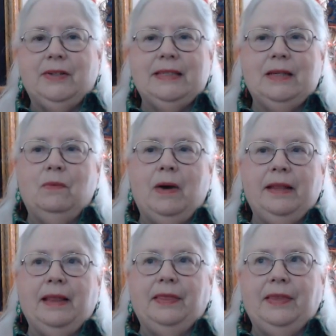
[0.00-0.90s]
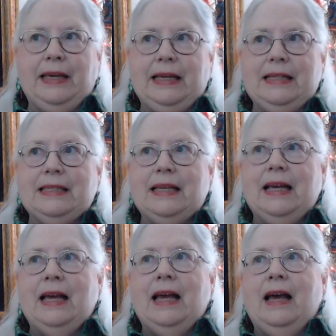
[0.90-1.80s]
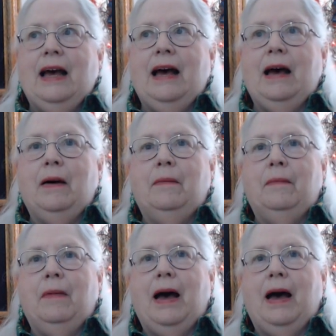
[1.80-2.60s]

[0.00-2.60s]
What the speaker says: So one of the things, of